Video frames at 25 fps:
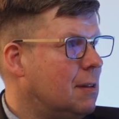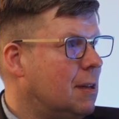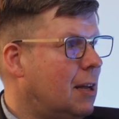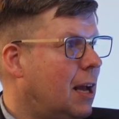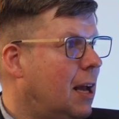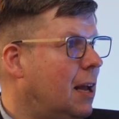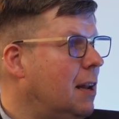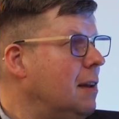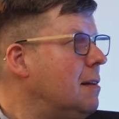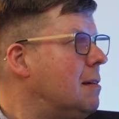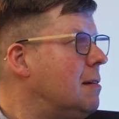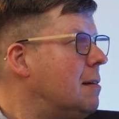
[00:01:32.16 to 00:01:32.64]

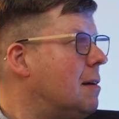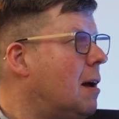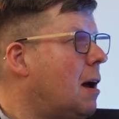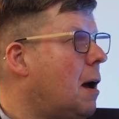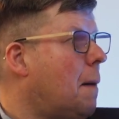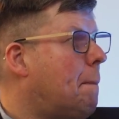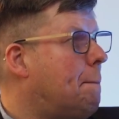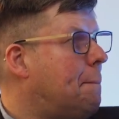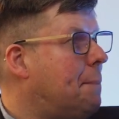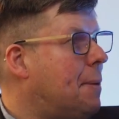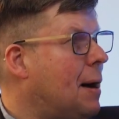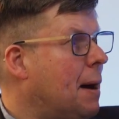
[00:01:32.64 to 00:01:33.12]
and a
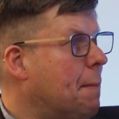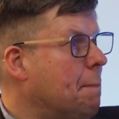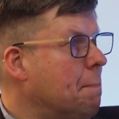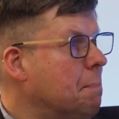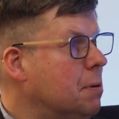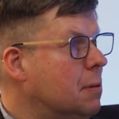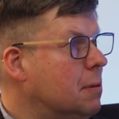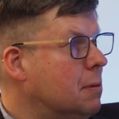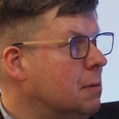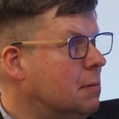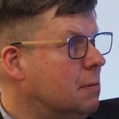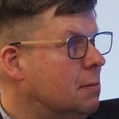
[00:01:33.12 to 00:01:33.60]

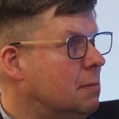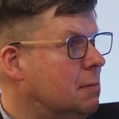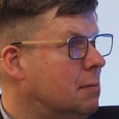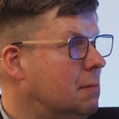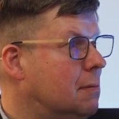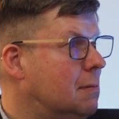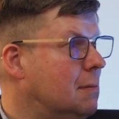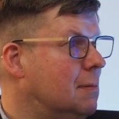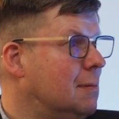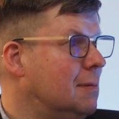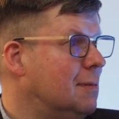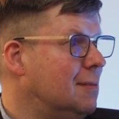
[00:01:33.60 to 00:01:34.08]
pump
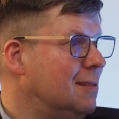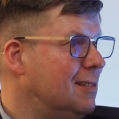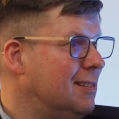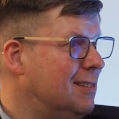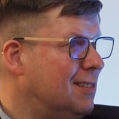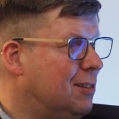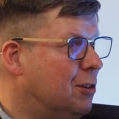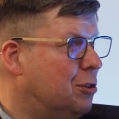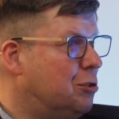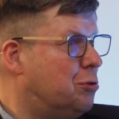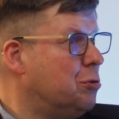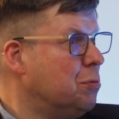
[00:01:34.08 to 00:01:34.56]

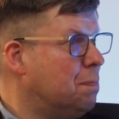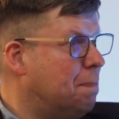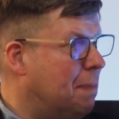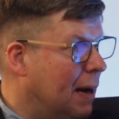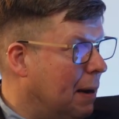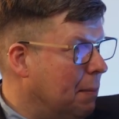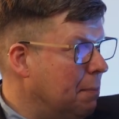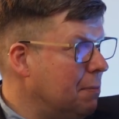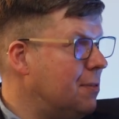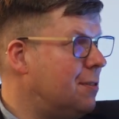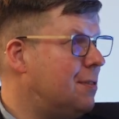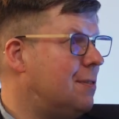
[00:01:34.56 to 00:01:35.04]
or two
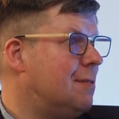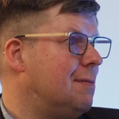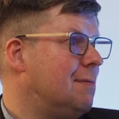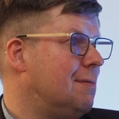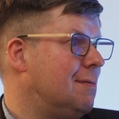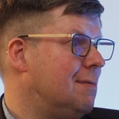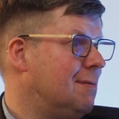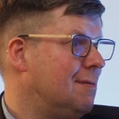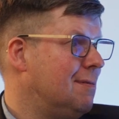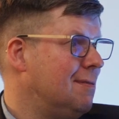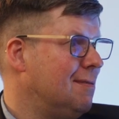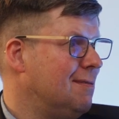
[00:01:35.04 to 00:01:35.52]
pumps
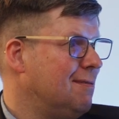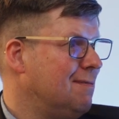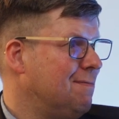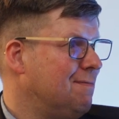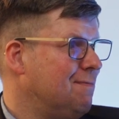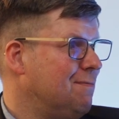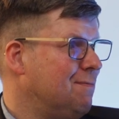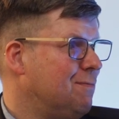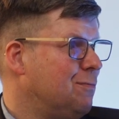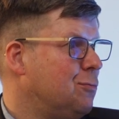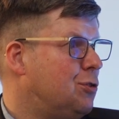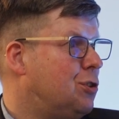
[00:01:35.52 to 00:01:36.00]

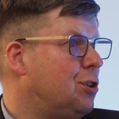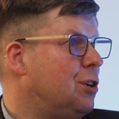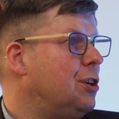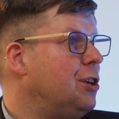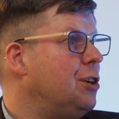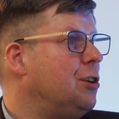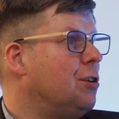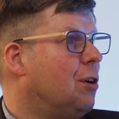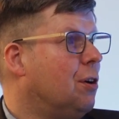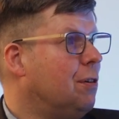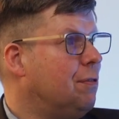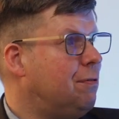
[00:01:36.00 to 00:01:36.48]

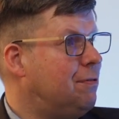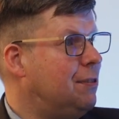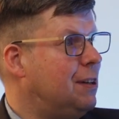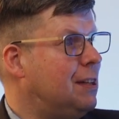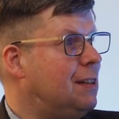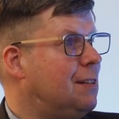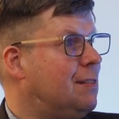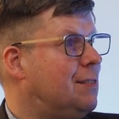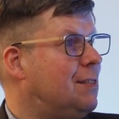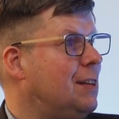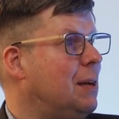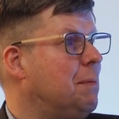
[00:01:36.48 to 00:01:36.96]
turning off at
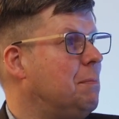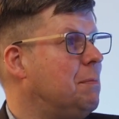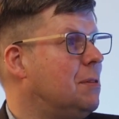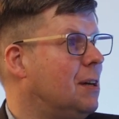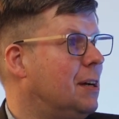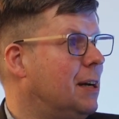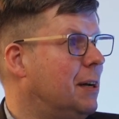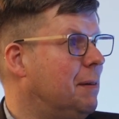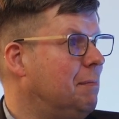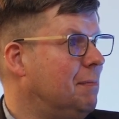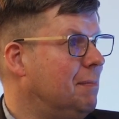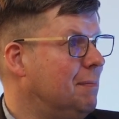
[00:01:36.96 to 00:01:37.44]
the same
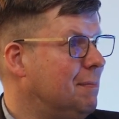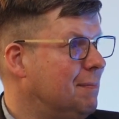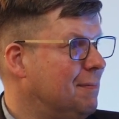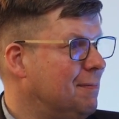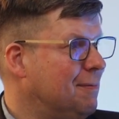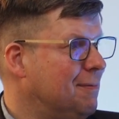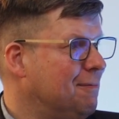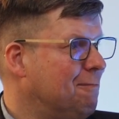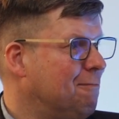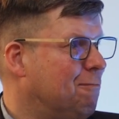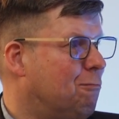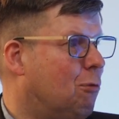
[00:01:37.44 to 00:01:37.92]
time
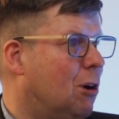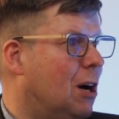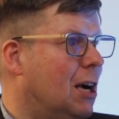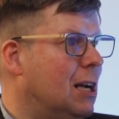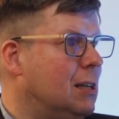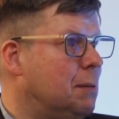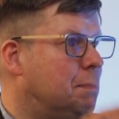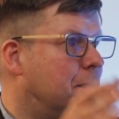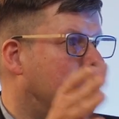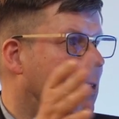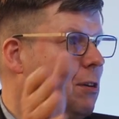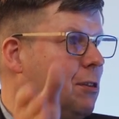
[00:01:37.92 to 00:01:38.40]
while
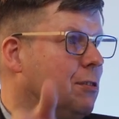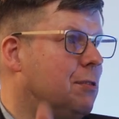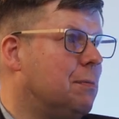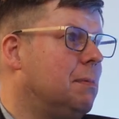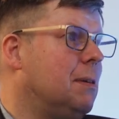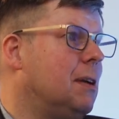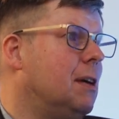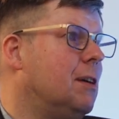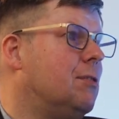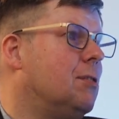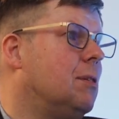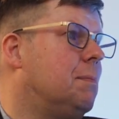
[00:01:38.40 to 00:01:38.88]
the power
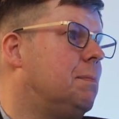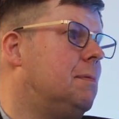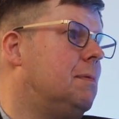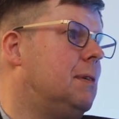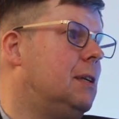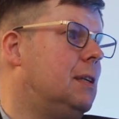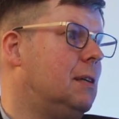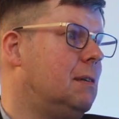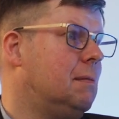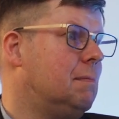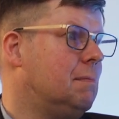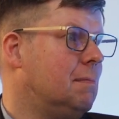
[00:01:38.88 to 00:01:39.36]
supply is
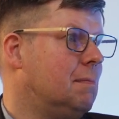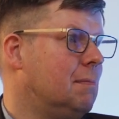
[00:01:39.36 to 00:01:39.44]
operating.